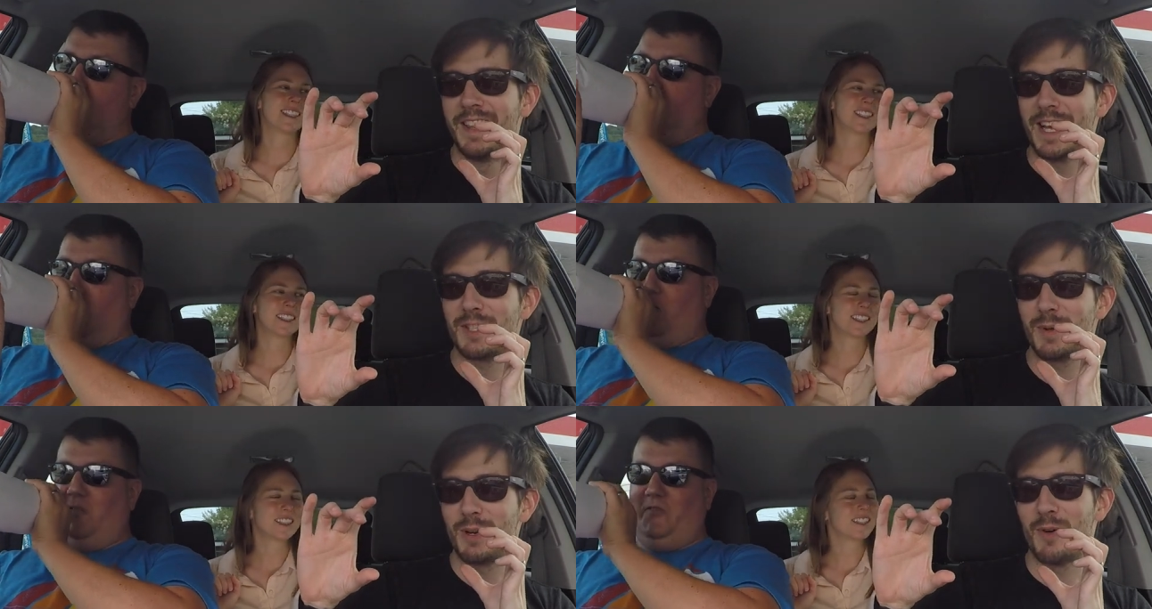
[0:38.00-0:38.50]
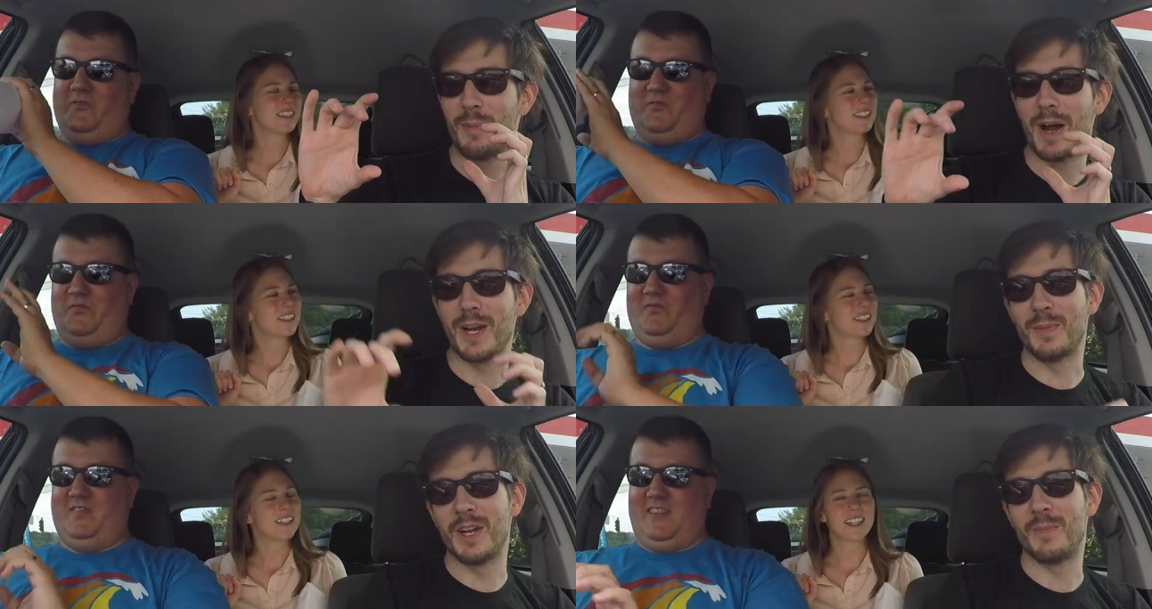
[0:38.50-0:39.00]
Speaker 1: that's what it
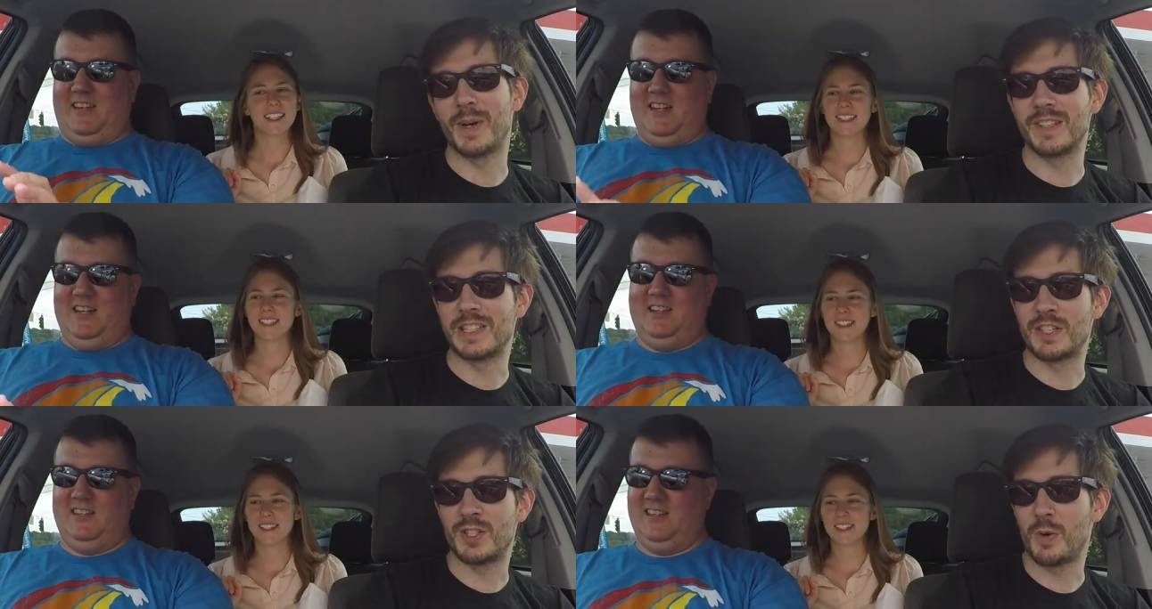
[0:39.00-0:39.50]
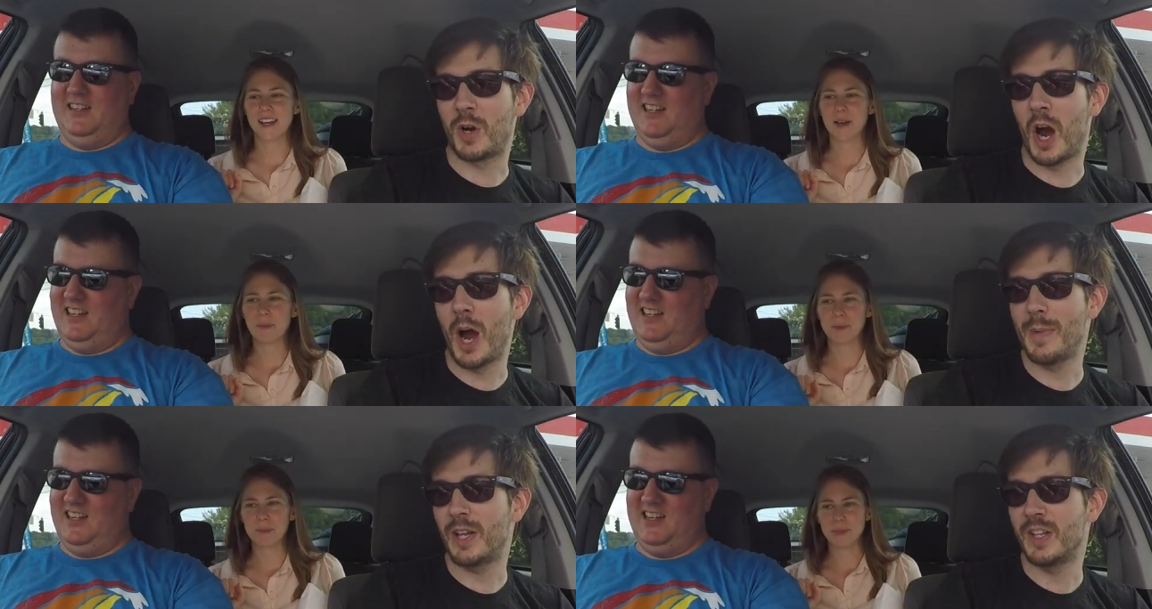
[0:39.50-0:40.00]
reminded me of because it's so
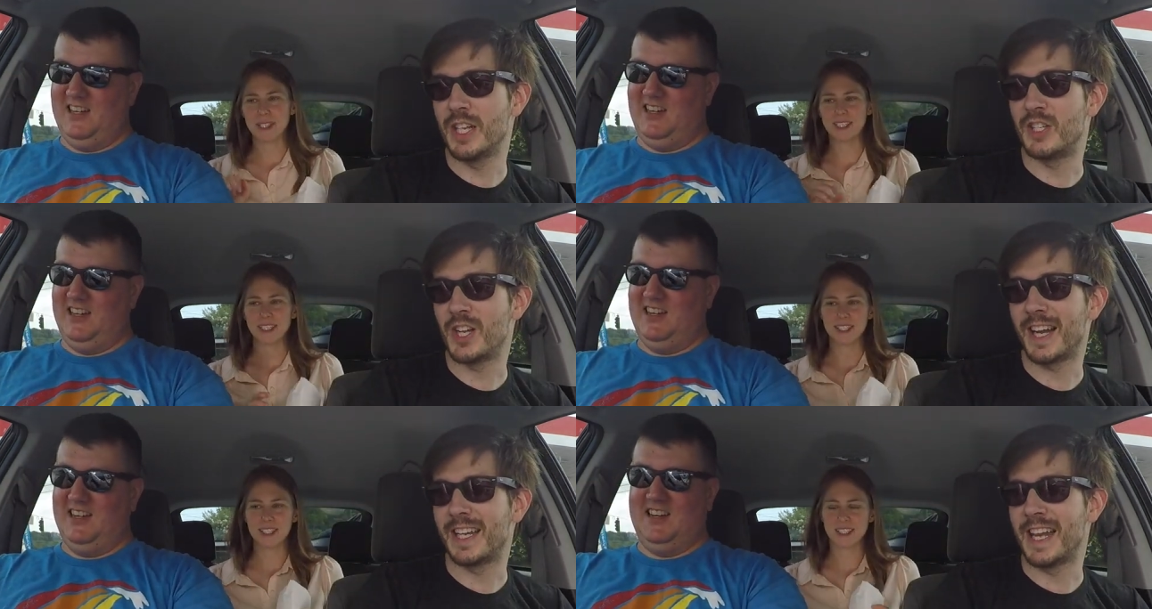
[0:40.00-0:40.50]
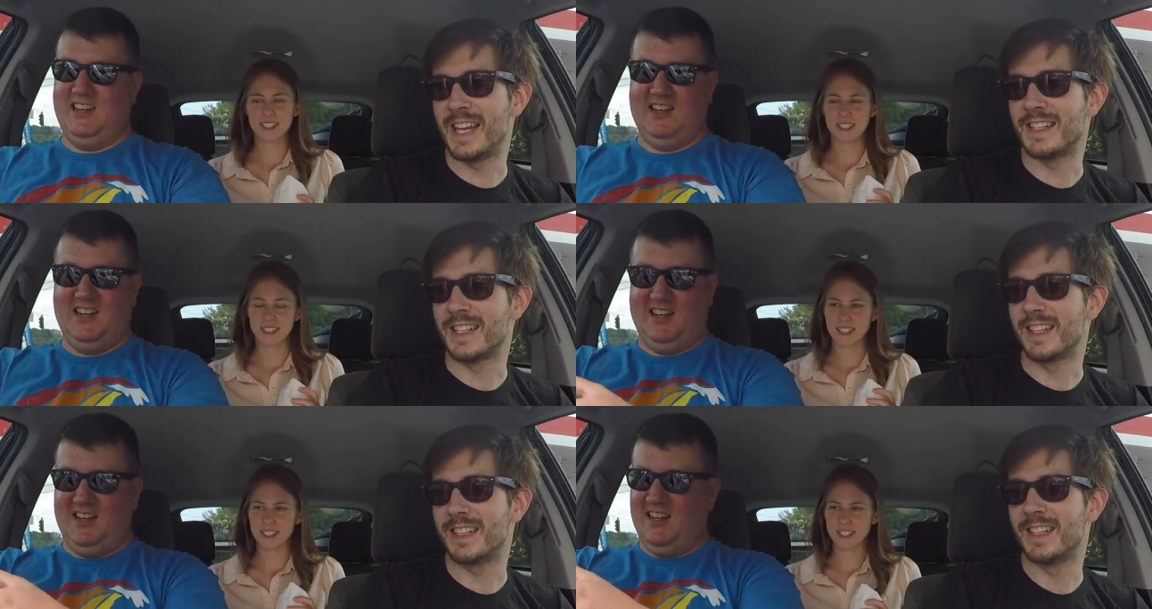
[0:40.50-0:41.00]
comically gigantic.